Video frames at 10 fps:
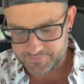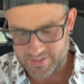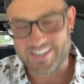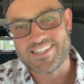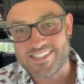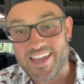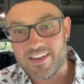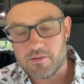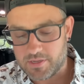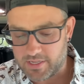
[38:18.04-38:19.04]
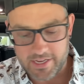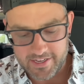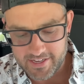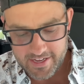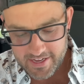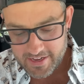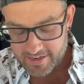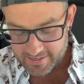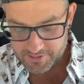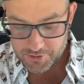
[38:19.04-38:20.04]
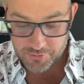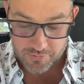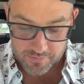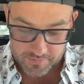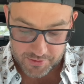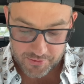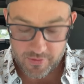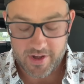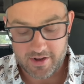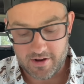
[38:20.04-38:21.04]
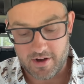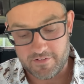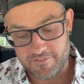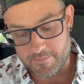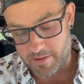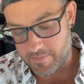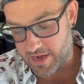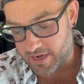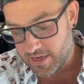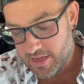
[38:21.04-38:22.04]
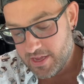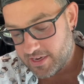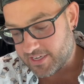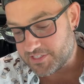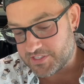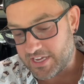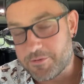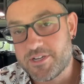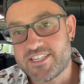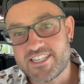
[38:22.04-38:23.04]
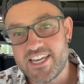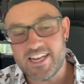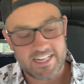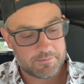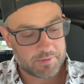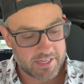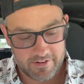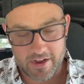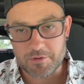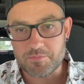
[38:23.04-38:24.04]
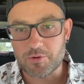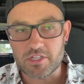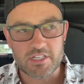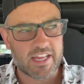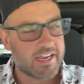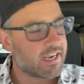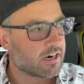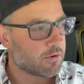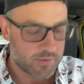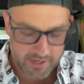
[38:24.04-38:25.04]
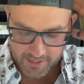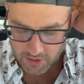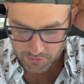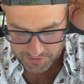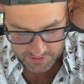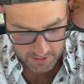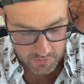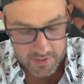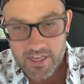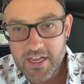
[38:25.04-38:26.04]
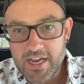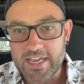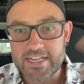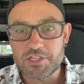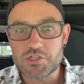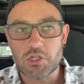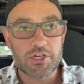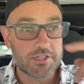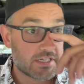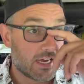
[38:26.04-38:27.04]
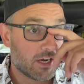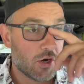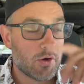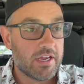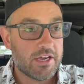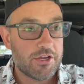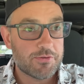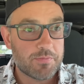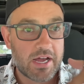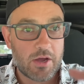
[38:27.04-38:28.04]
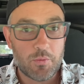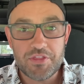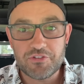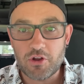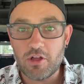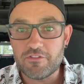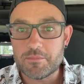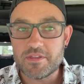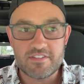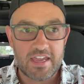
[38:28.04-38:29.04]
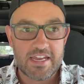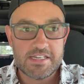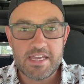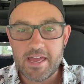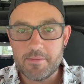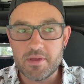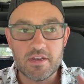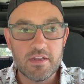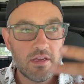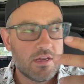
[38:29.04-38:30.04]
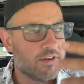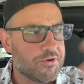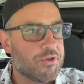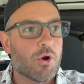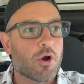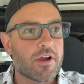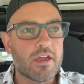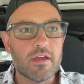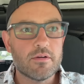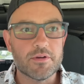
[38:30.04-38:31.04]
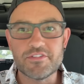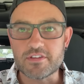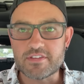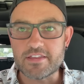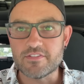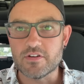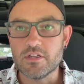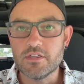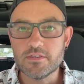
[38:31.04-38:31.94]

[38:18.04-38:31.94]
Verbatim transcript: Not excited, but like I got a new credit card from my bank because I was sitting at the playground with Brooklyn like, I don't know, a week ago or so, and I get this alert saying, oh yeah, your withdrawal from this ATM in New York was successful.